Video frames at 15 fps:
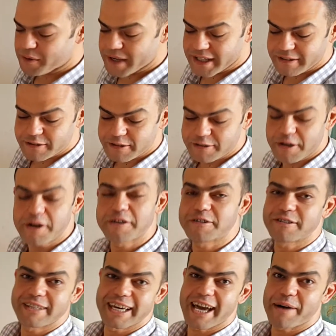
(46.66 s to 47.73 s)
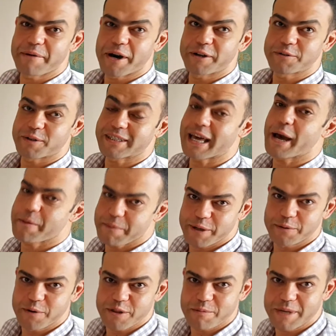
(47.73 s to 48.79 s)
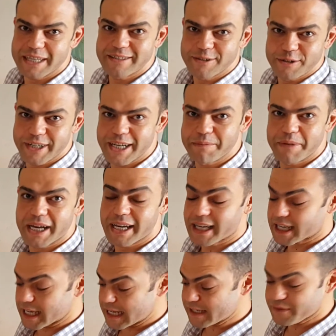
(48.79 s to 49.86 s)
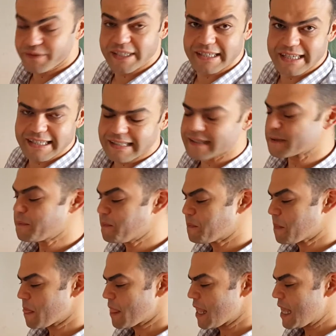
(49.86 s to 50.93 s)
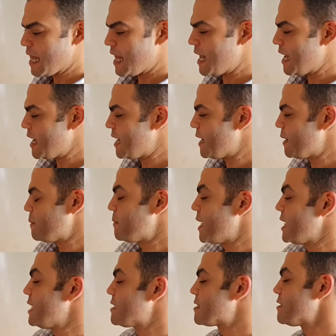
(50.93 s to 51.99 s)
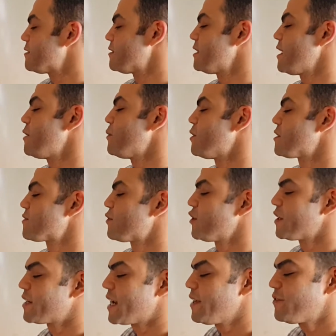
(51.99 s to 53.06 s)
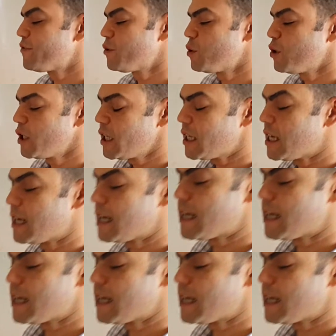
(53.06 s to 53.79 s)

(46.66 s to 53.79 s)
going to talk today about what happened with me during my class visit. My lesson today was for grade 4,